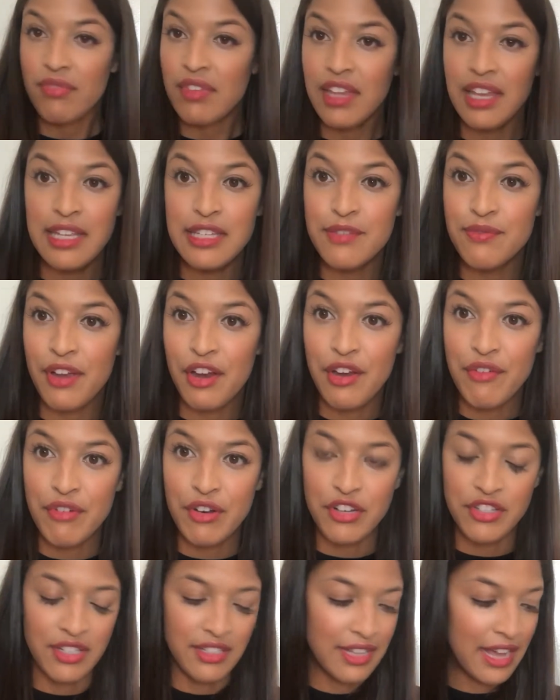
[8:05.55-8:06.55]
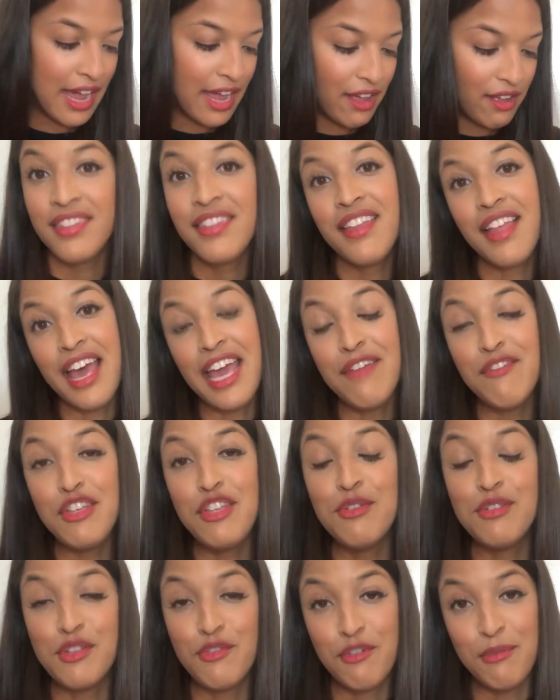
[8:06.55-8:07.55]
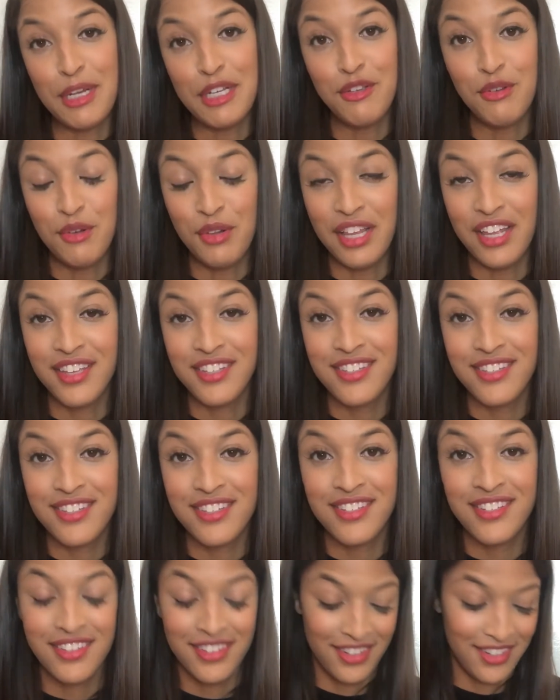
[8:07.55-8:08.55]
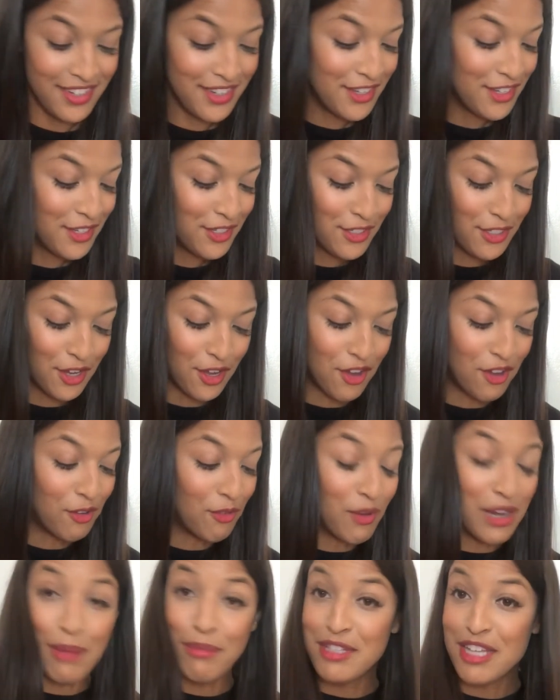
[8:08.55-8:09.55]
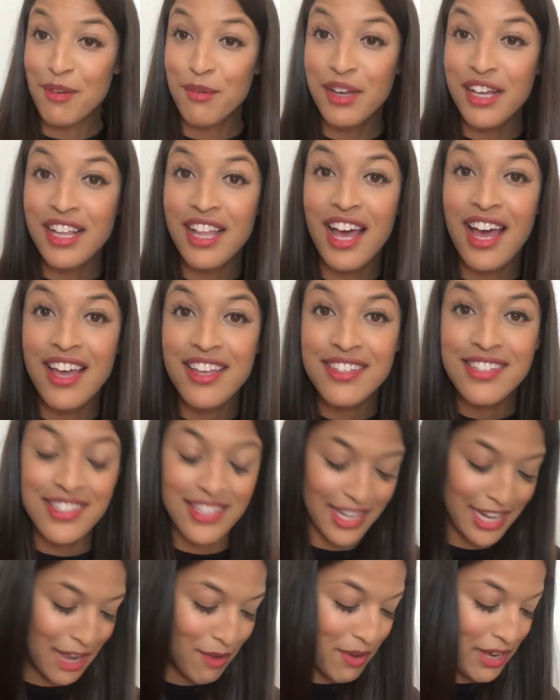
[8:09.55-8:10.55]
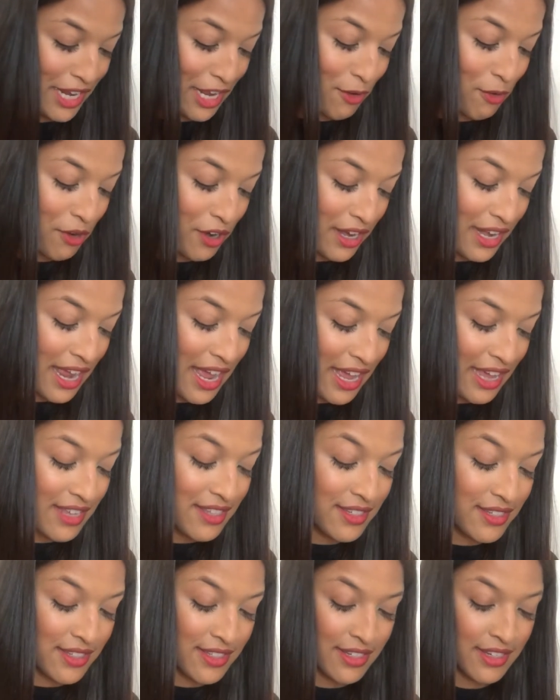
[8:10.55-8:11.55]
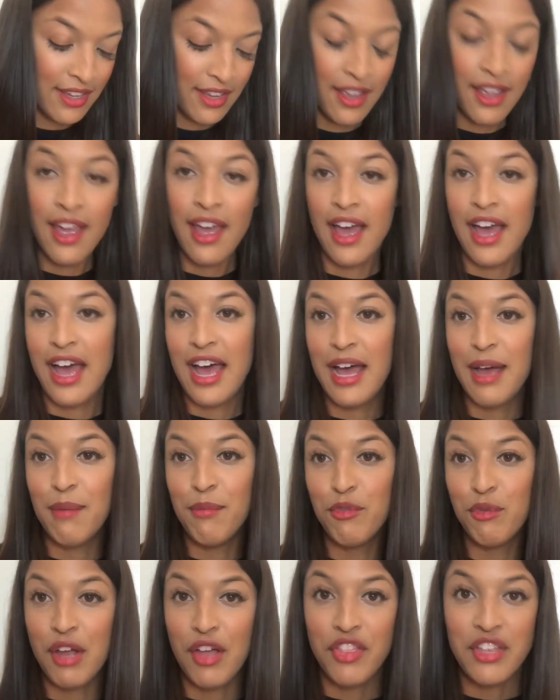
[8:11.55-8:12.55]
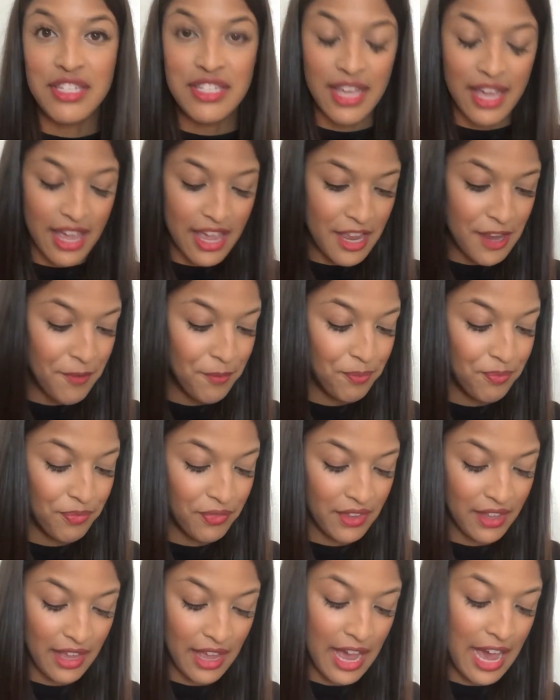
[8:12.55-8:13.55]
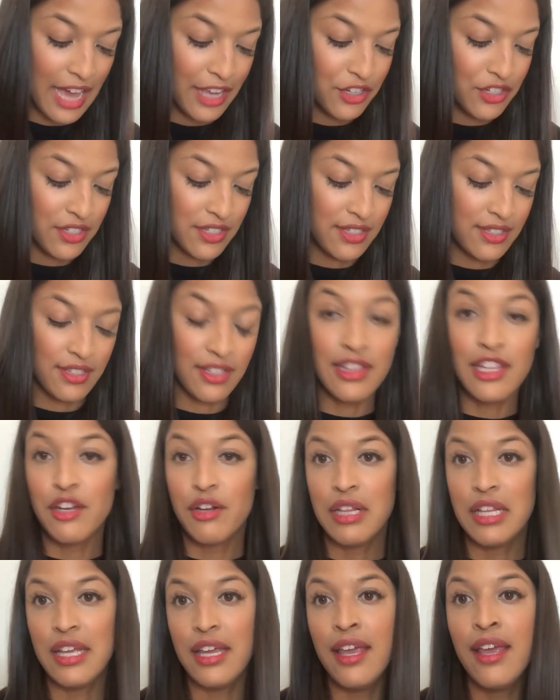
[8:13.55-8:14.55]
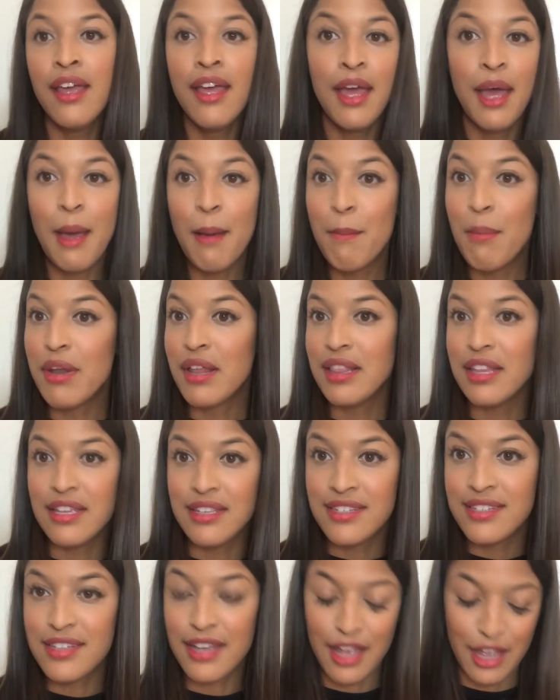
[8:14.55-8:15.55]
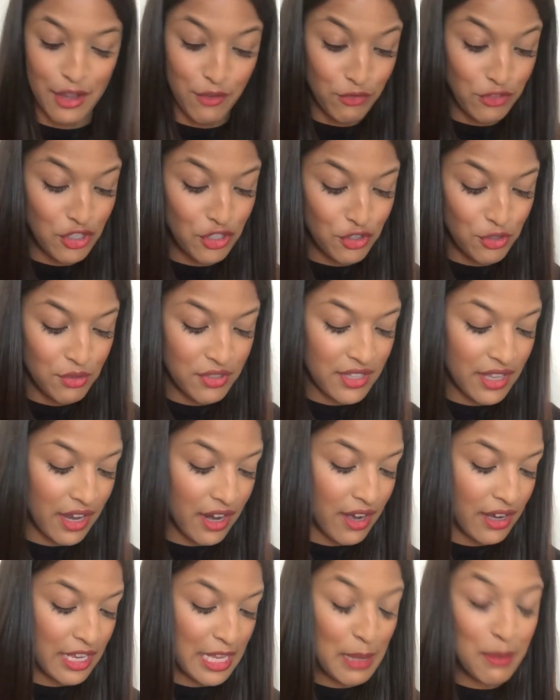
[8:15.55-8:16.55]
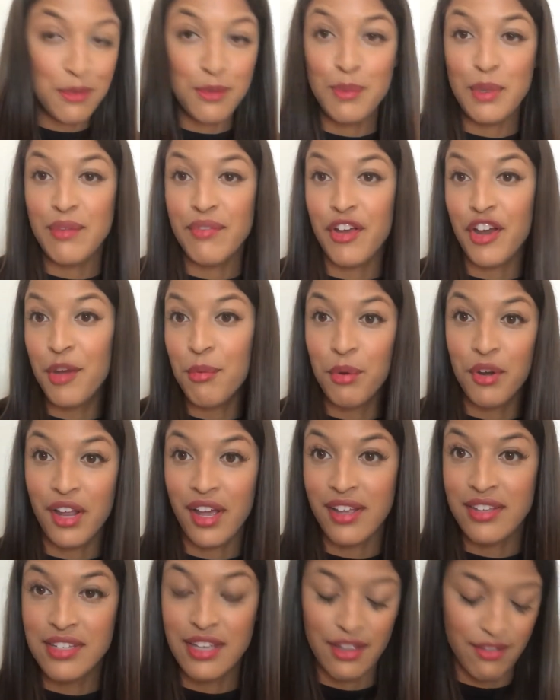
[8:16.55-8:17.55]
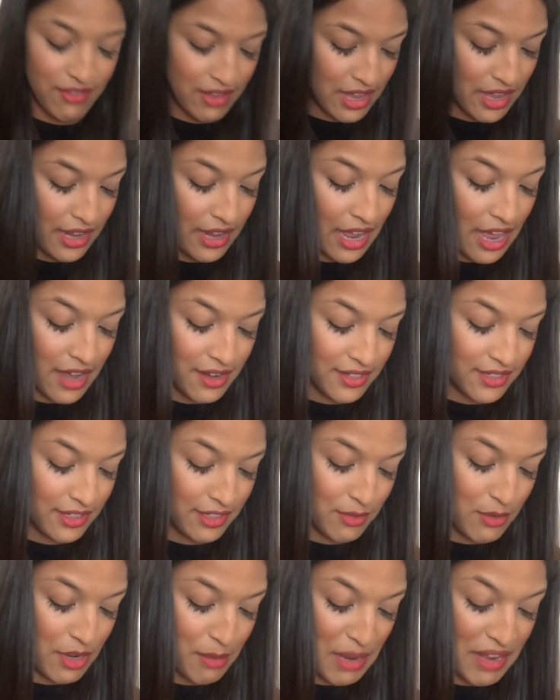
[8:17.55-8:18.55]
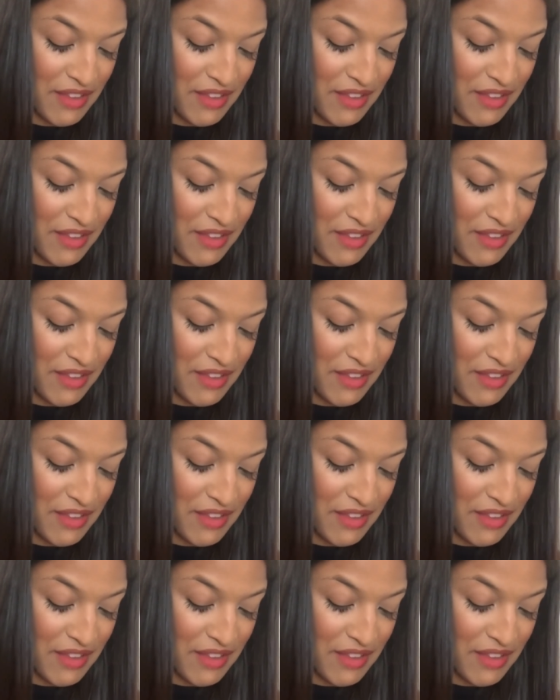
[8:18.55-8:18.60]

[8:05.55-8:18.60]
it's very versatile. I even use it for my to-do lists. So when I'm done with class and I want to get organized throughout the day, I just literally put a list of to-dos there. Keeps me very productive, and honestly it's one of my